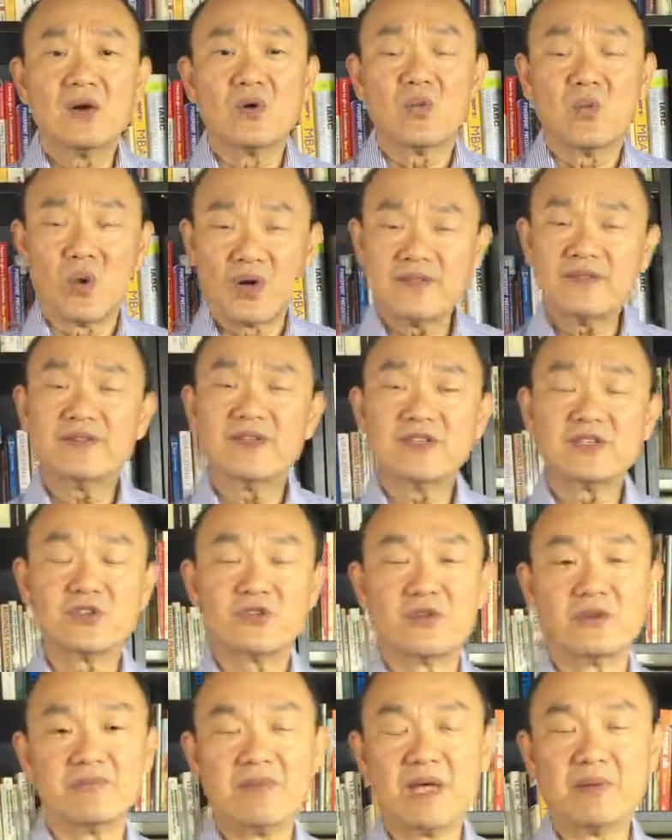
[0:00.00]
One thing to
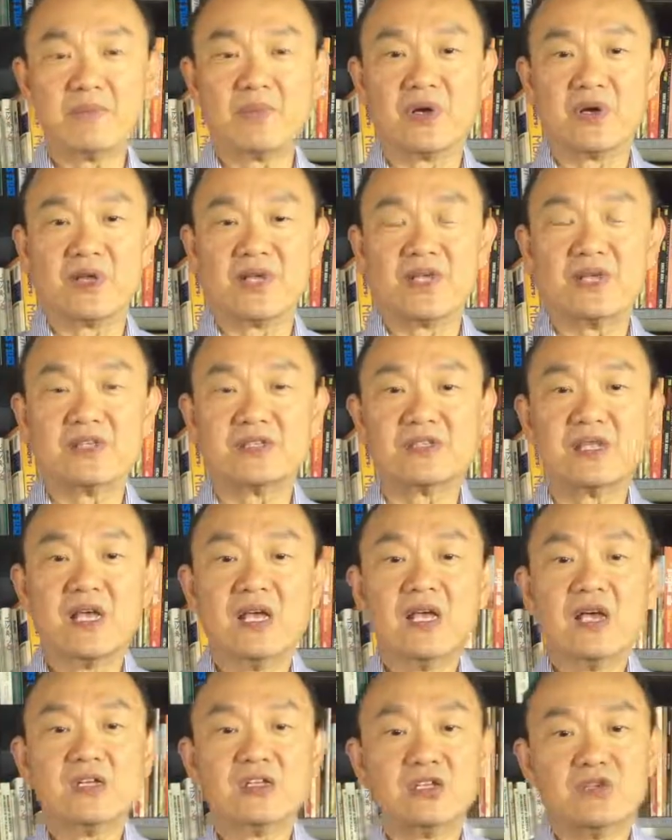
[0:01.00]
remember is
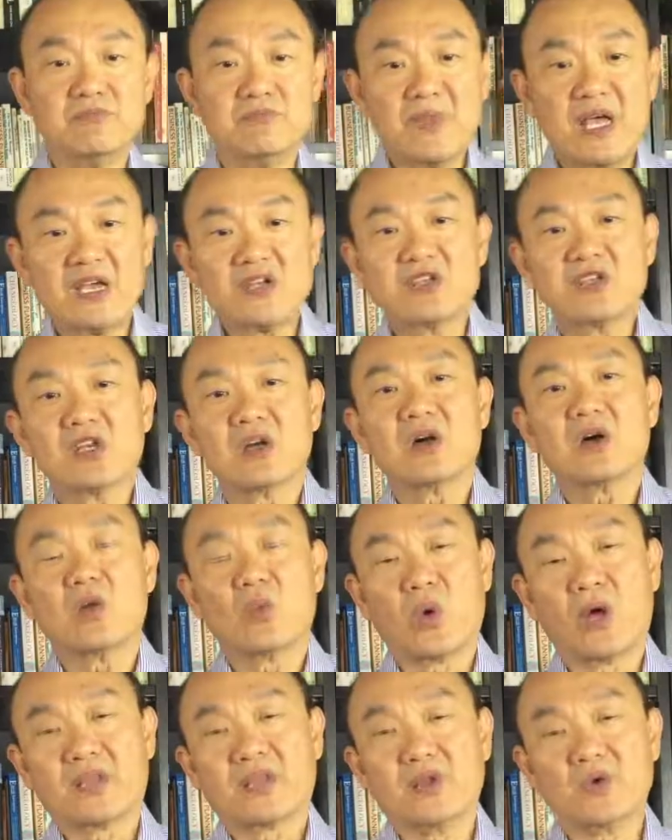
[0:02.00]
to measure
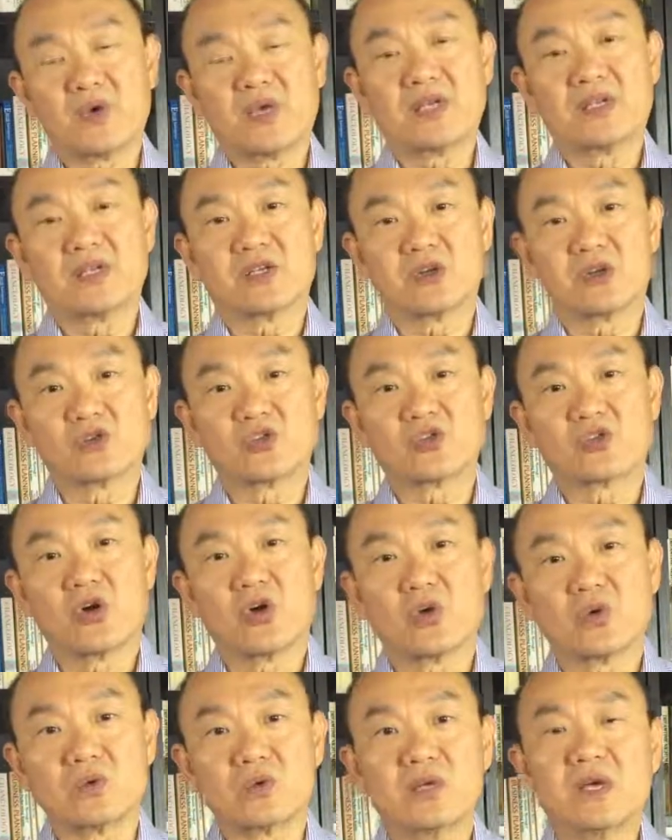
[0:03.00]
what you can
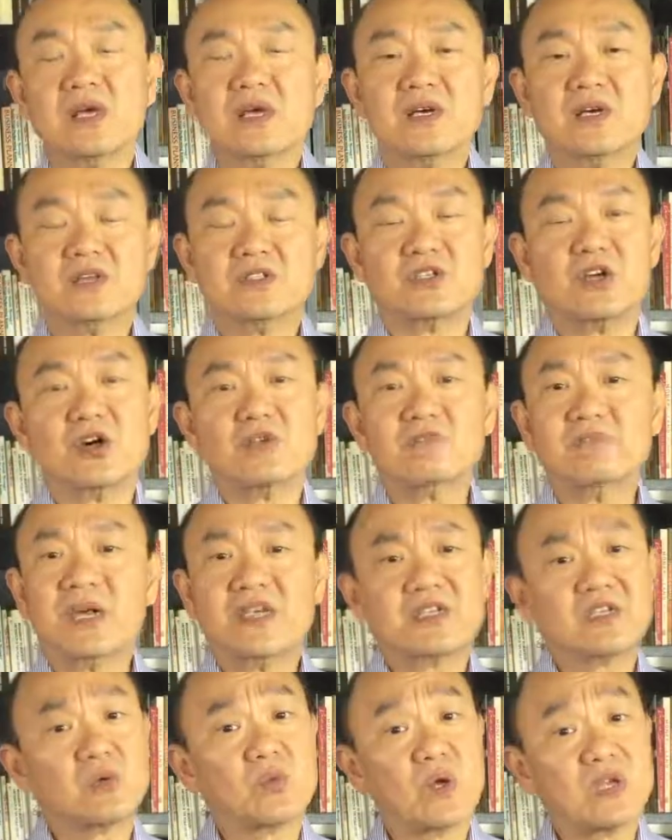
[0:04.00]
control. Don't
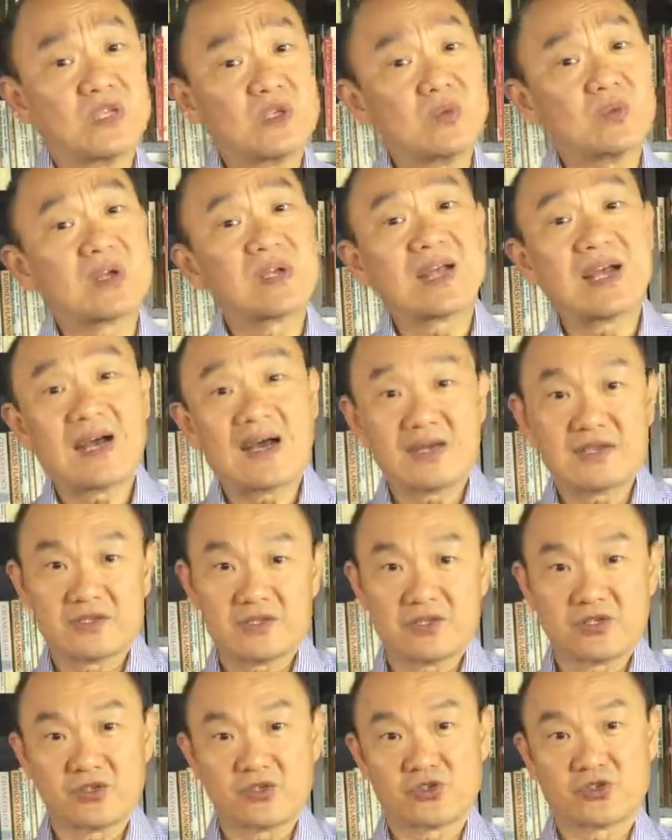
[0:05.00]
measure what you can't
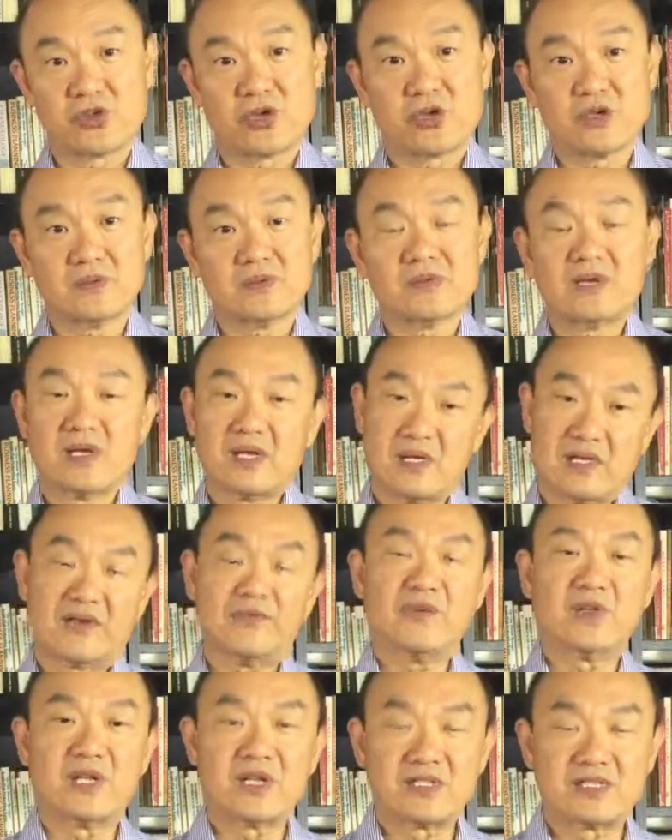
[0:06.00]
control. I'll give
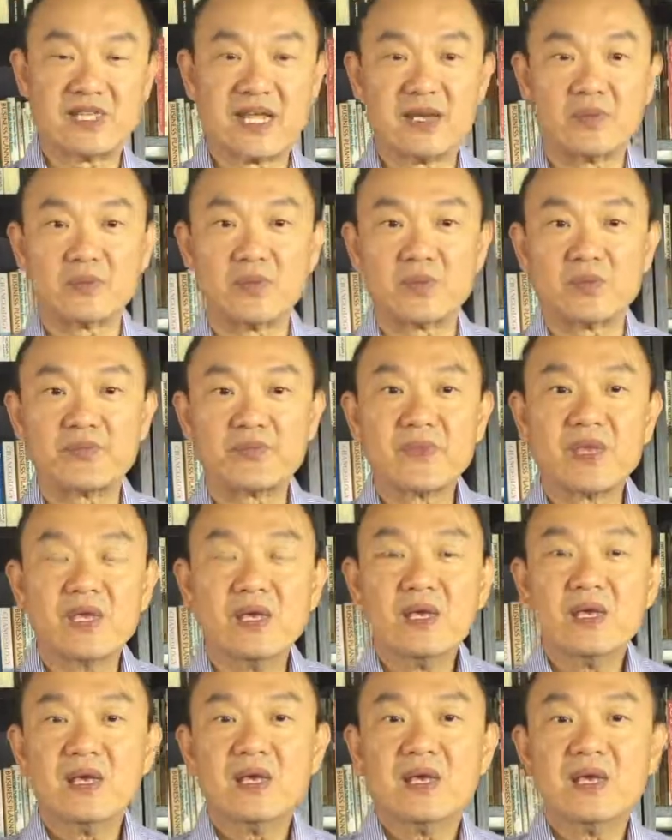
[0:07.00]
you an example.
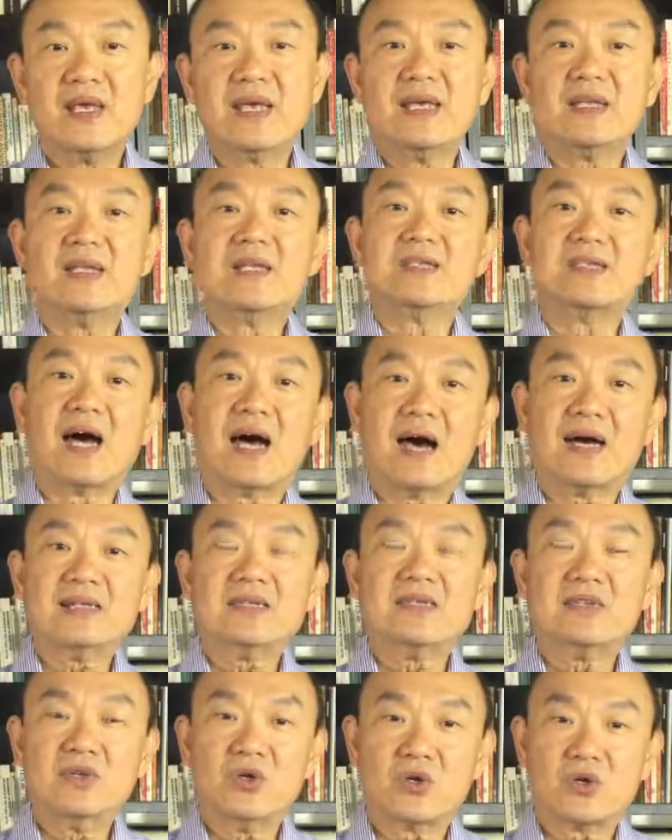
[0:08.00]
It is
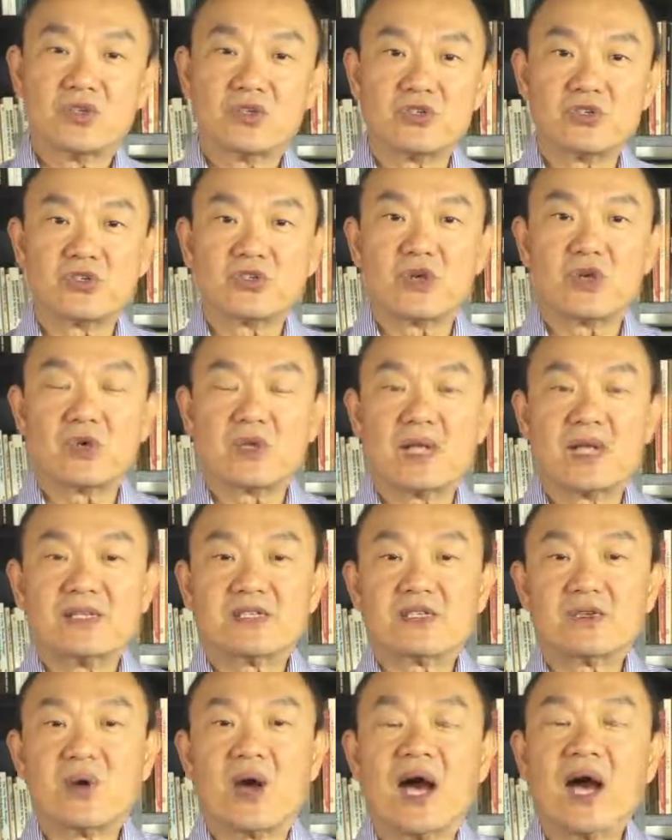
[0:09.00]
under your control as
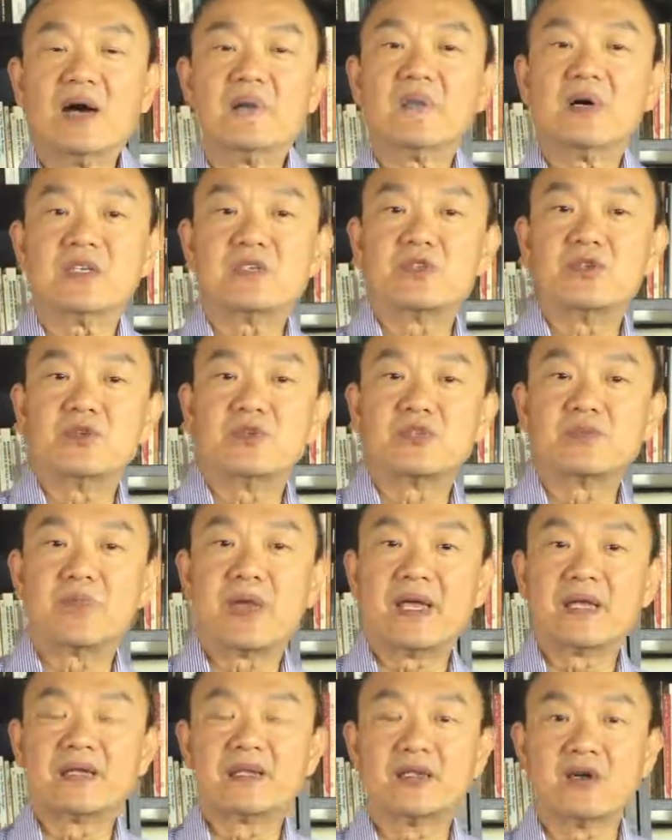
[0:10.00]
to how much you
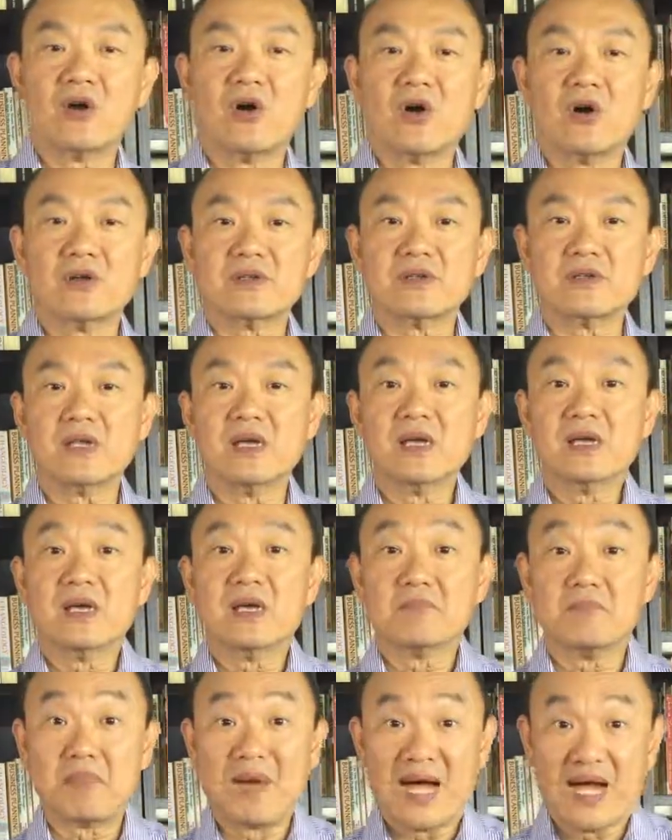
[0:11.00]
spend on
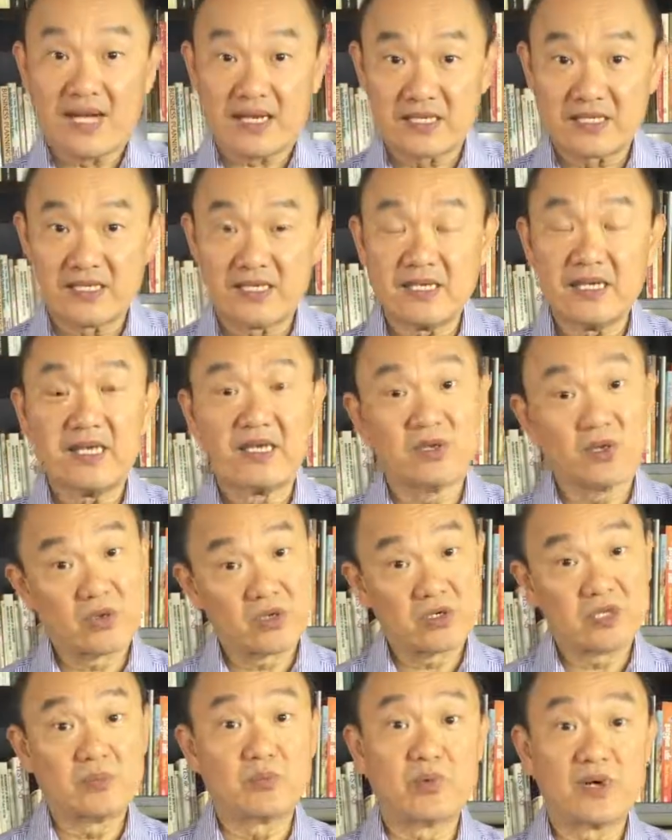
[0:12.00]
marketing in
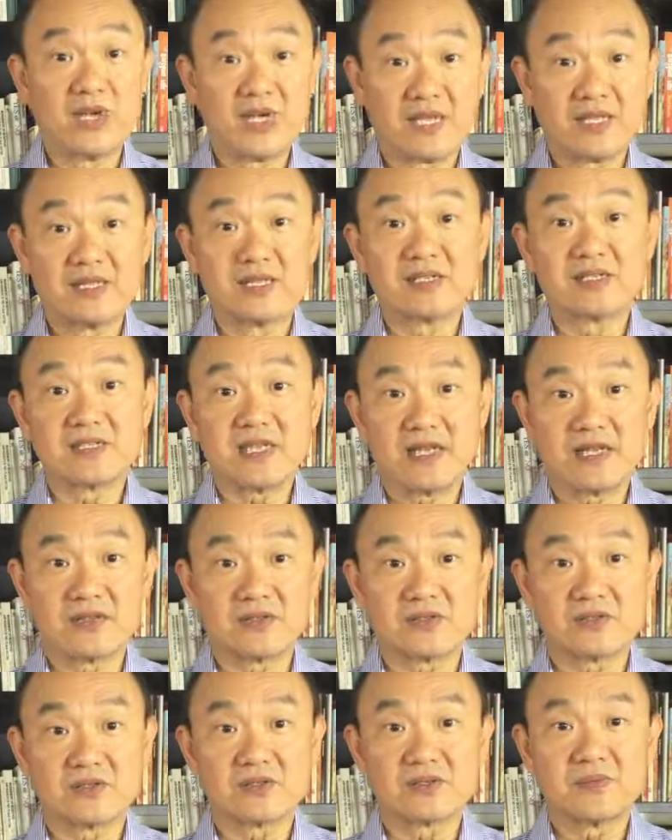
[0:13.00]
order to bring in the
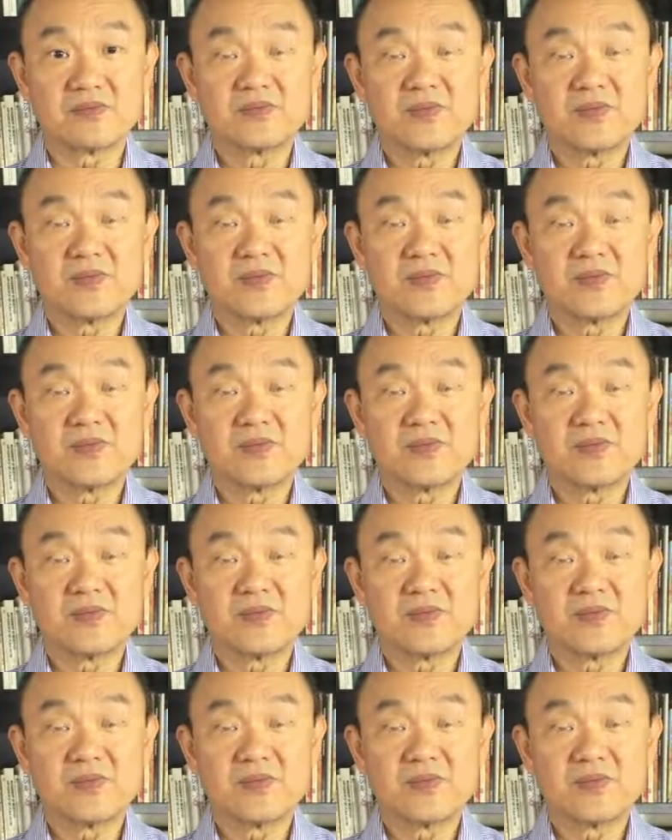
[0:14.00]
sales.